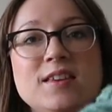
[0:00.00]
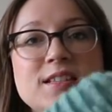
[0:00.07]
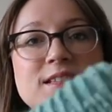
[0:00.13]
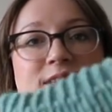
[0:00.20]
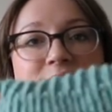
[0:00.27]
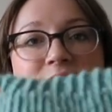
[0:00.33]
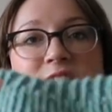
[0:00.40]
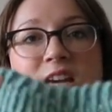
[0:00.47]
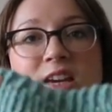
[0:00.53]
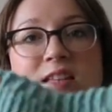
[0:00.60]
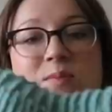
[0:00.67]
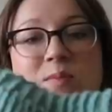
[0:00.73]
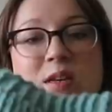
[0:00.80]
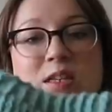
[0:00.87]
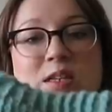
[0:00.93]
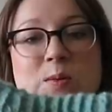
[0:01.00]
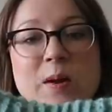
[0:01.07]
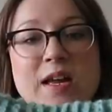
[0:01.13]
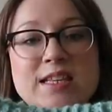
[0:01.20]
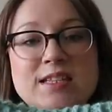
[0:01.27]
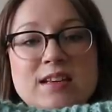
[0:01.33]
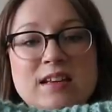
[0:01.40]
This is actually going to be a
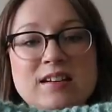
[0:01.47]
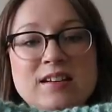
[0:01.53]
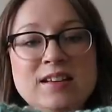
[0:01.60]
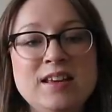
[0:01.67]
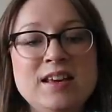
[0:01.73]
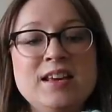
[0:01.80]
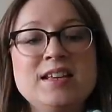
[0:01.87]
sweater,